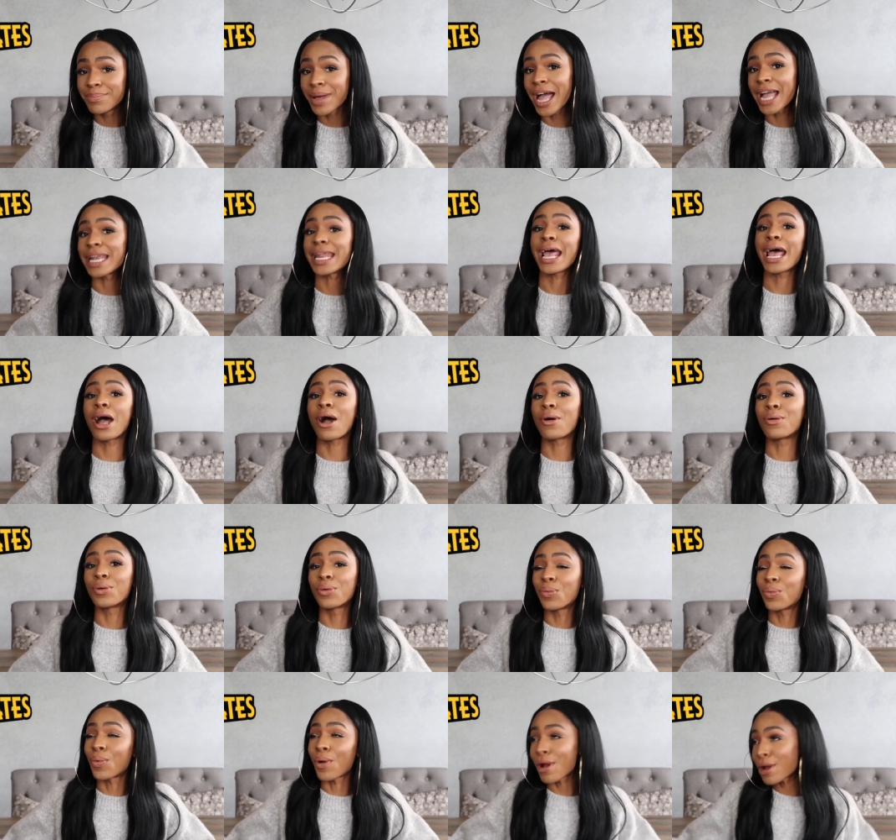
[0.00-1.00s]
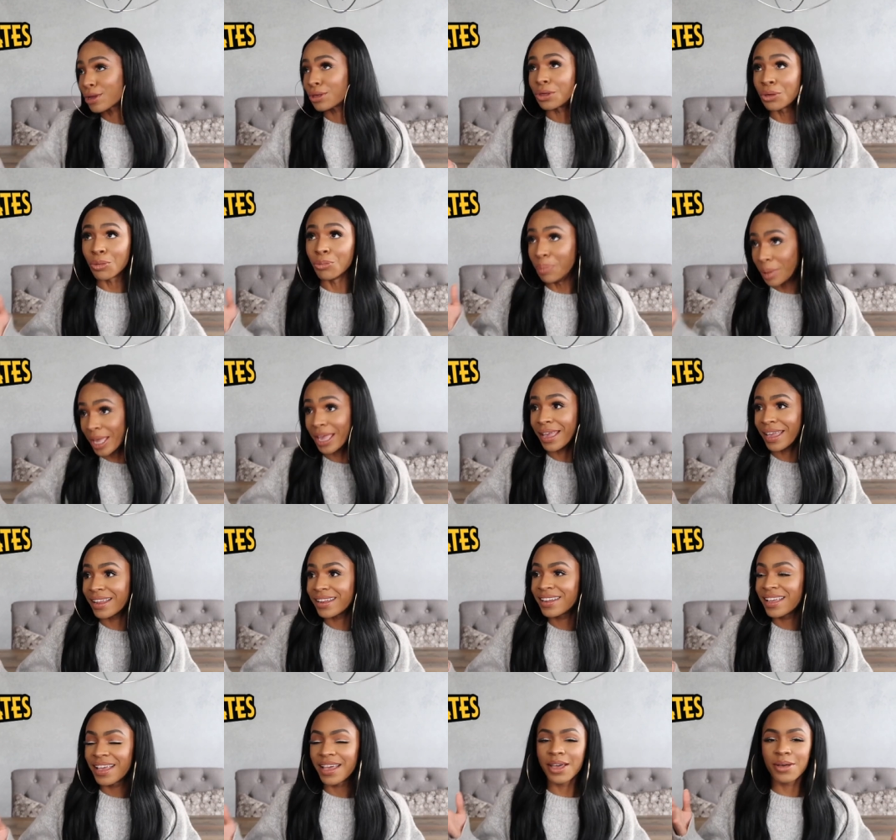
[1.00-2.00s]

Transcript: by now, where you been?